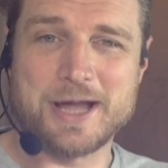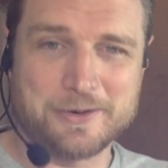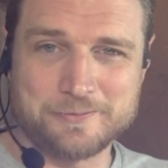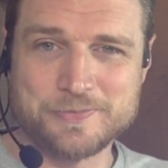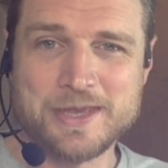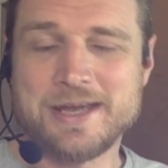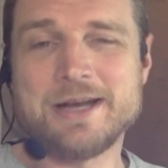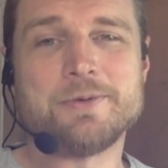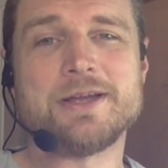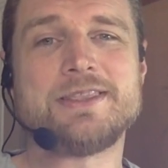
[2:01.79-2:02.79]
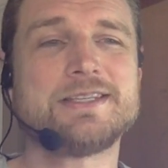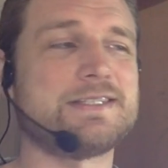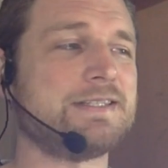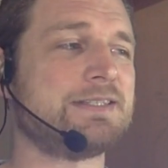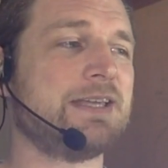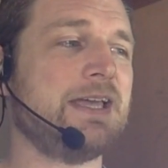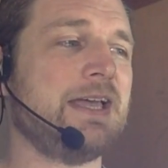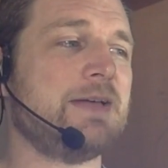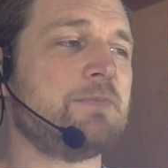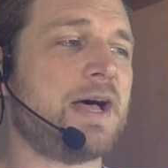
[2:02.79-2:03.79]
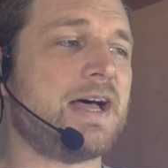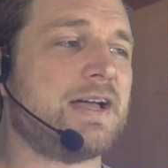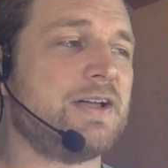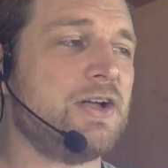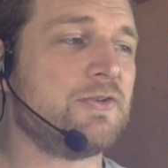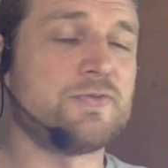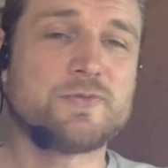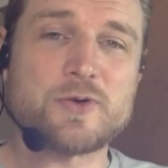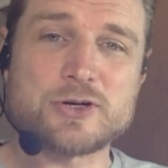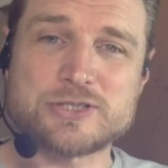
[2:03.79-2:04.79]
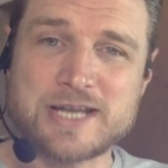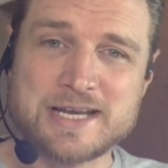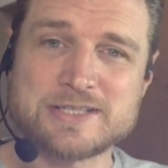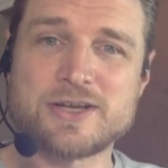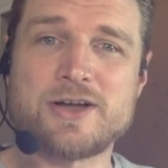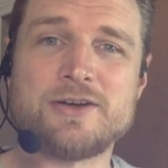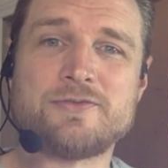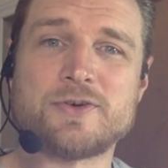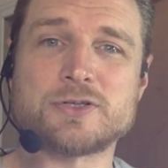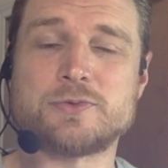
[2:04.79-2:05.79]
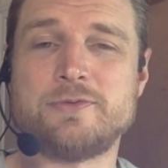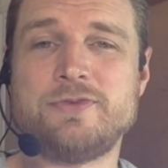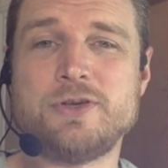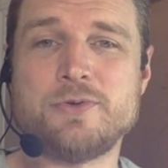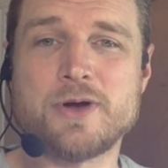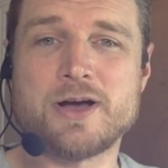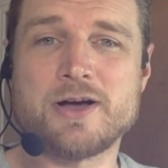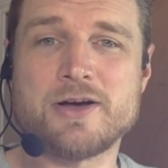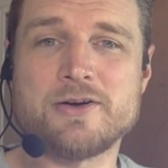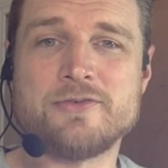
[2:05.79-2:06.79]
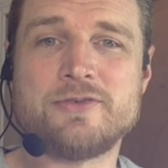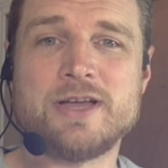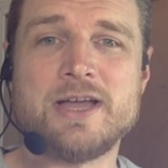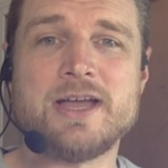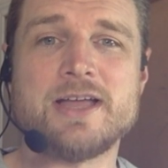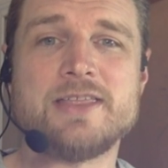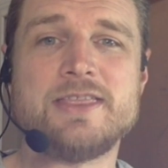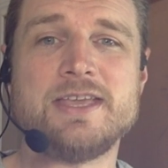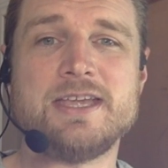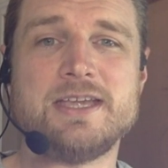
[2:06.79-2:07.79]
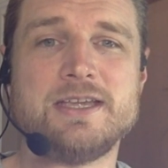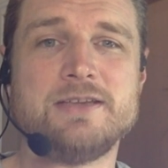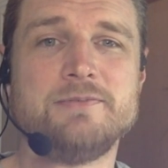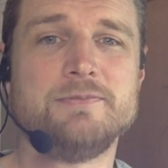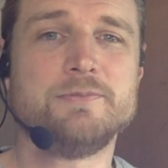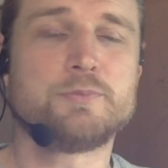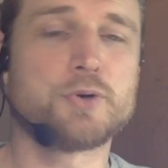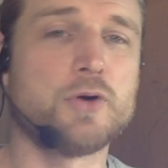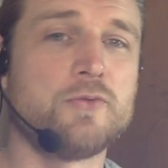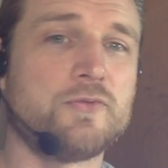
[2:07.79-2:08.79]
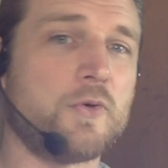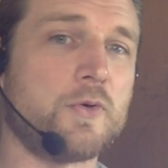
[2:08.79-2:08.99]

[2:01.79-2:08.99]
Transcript: it out. Anyway, this is my first hands-on, first review of the I'm